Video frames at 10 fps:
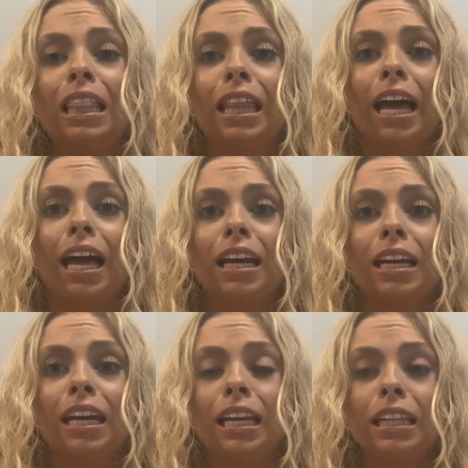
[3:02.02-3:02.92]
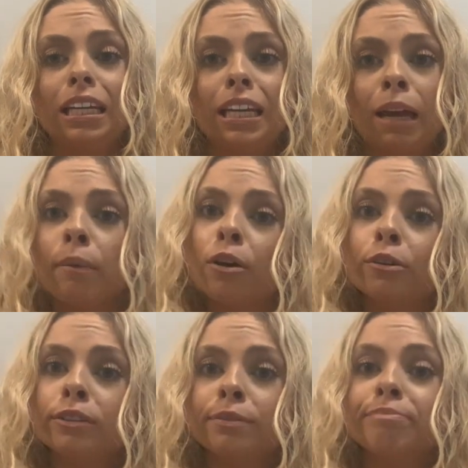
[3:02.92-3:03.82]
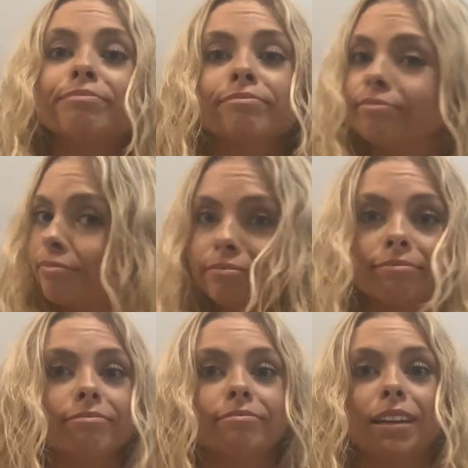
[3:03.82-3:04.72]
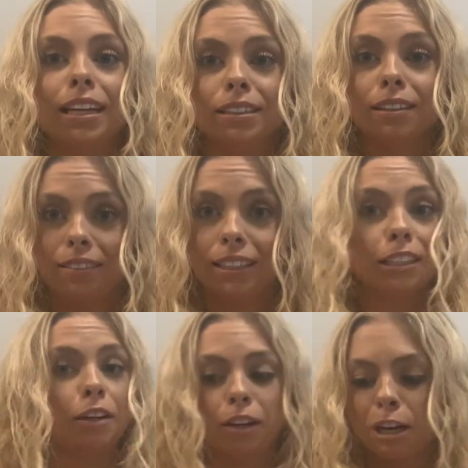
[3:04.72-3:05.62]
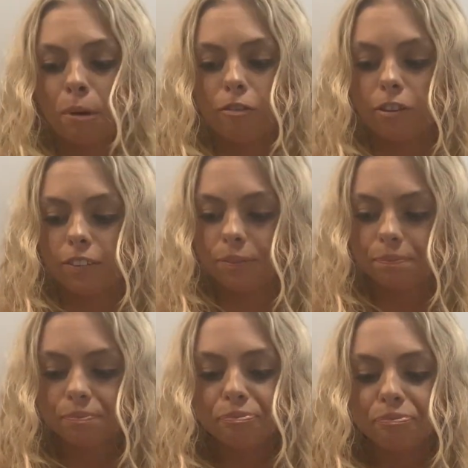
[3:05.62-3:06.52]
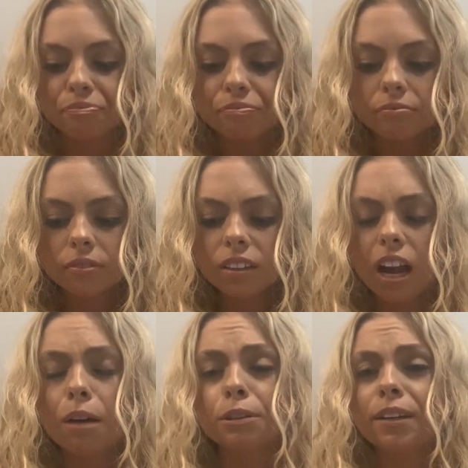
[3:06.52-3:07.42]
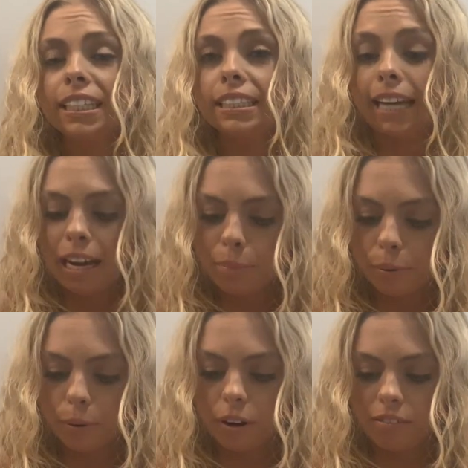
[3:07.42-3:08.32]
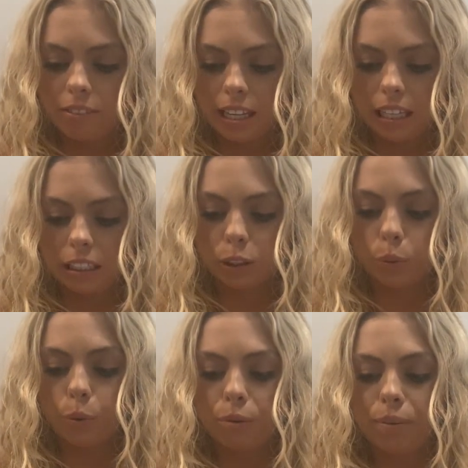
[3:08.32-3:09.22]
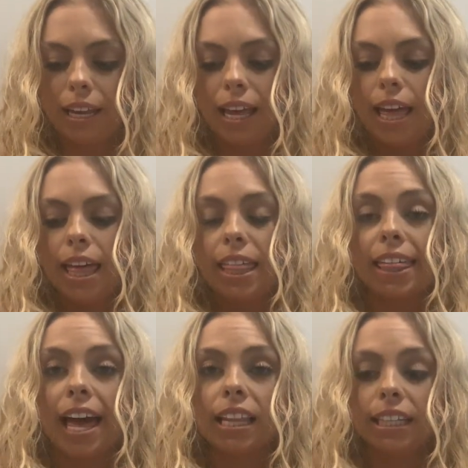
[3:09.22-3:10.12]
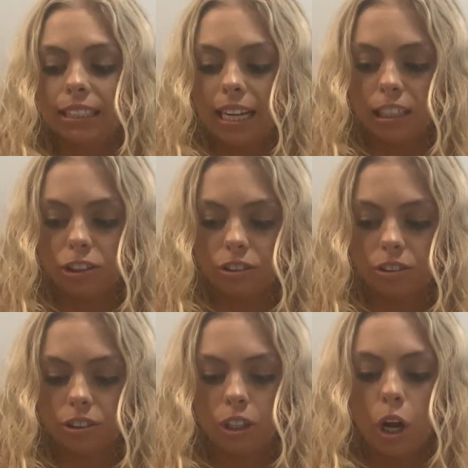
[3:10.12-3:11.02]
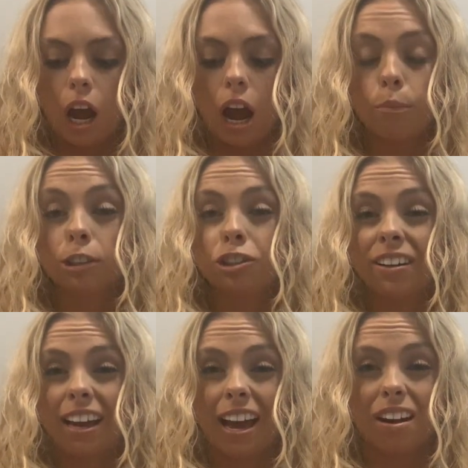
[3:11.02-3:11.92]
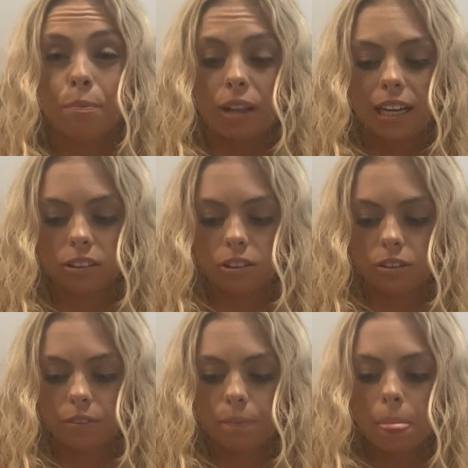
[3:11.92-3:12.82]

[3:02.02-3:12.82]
that can leak chemicals is going to come off of it. So an example of this would be phthalates esters, which are a kind of plaster.